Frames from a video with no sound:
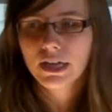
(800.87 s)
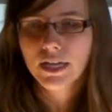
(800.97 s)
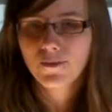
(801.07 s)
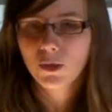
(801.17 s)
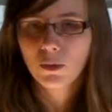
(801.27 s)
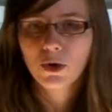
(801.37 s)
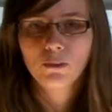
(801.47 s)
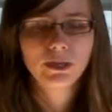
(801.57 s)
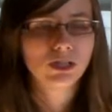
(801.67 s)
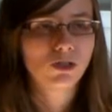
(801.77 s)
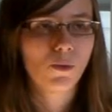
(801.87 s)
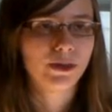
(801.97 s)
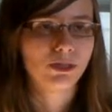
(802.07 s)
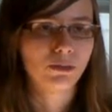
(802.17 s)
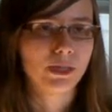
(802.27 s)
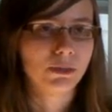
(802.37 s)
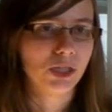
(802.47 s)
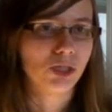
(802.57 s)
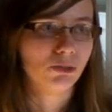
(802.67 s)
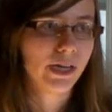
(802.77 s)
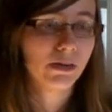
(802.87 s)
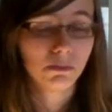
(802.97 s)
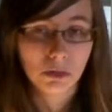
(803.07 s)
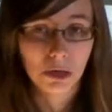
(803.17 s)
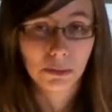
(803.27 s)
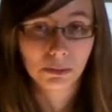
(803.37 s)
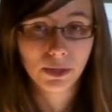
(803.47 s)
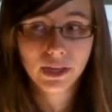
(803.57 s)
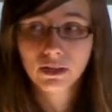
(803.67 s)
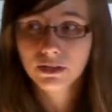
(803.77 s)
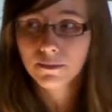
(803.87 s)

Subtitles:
Even though nobody's going to read what you write, probably.